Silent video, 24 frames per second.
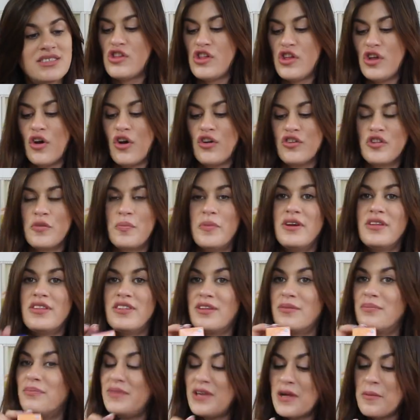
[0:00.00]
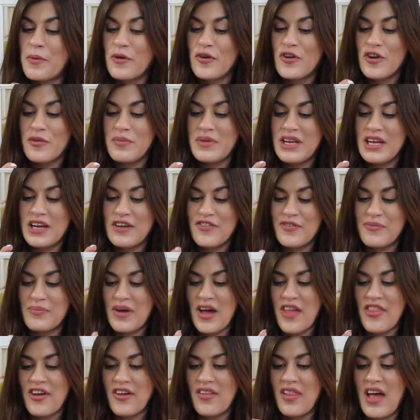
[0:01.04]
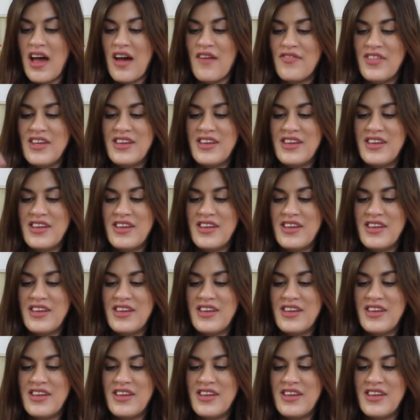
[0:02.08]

She also put some nipple cream in here from Mother Love.